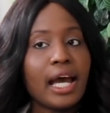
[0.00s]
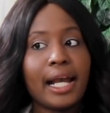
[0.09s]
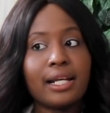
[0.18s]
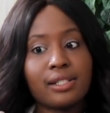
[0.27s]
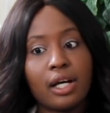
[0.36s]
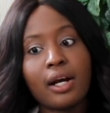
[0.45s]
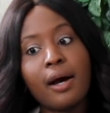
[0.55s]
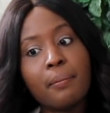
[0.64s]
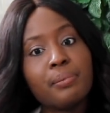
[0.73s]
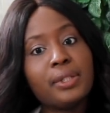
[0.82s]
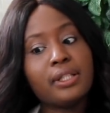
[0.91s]
And as our
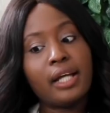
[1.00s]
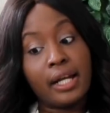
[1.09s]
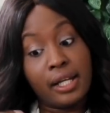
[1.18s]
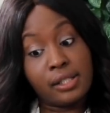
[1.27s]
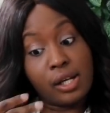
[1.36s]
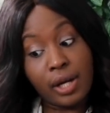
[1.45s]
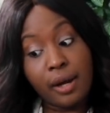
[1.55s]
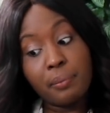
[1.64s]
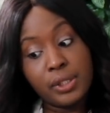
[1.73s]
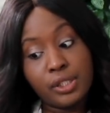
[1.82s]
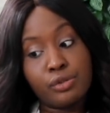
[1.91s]
company
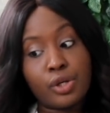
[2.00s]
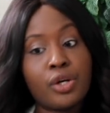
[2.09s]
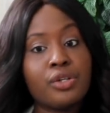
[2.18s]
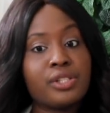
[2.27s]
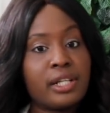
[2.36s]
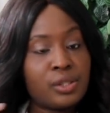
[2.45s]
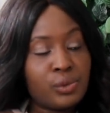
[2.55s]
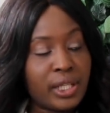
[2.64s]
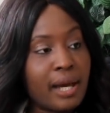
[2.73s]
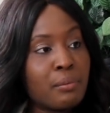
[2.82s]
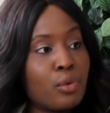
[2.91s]
grows and as we
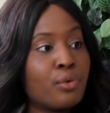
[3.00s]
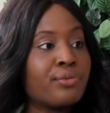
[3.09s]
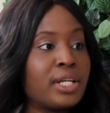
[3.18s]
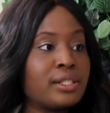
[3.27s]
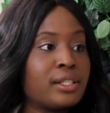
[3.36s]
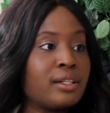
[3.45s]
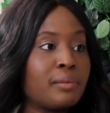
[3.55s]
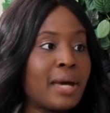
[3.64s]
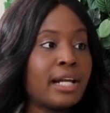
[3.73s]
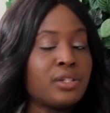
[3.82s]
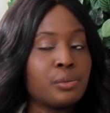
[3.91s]
get more funds under
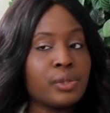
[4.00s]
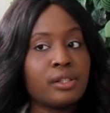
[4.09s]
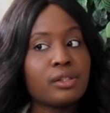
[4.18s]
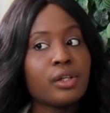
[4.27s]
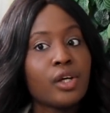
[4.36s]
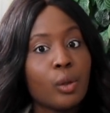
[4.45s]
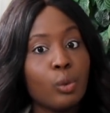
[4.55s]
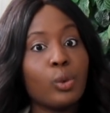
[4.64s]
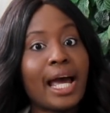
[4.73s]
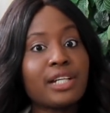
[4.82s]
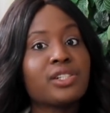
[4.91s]
management, we
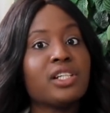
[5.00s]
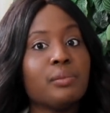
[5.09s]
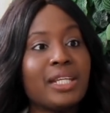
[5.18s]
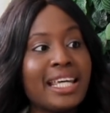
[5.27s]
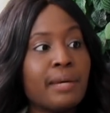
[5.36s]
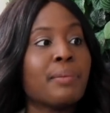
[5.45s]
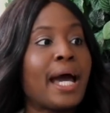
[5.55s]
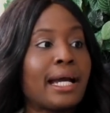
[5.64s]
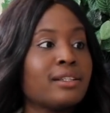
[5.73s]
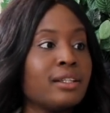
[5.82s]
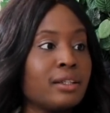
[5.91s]
will actually be
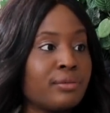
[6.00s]
impacting